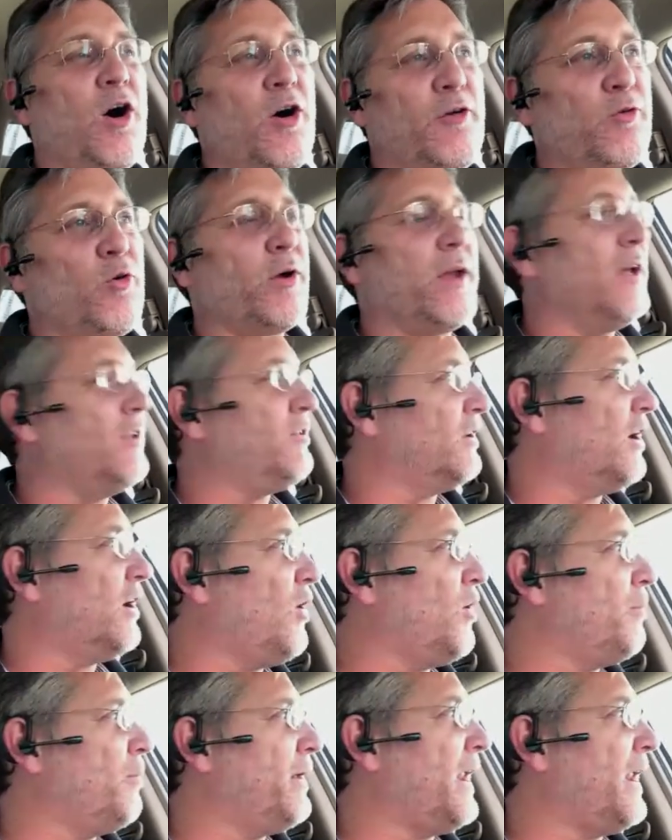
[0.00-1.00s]
all 4 kids at
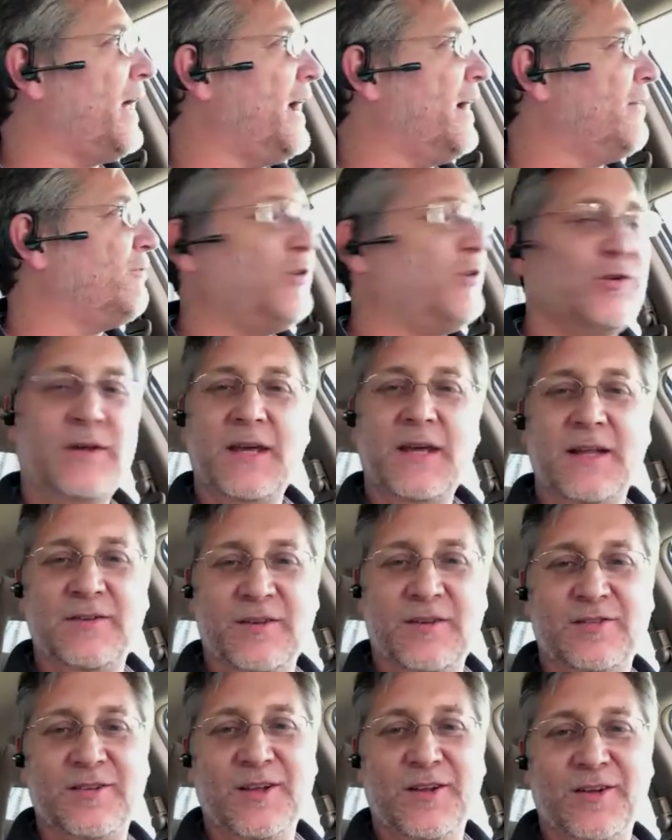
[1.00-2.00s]
home, but I have 2
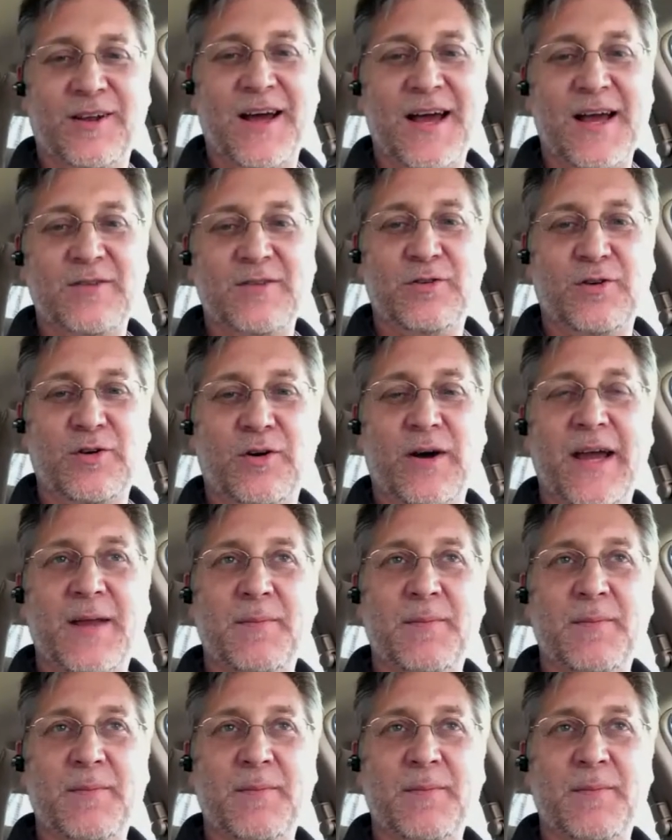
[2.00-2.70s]
kids that's still in high school,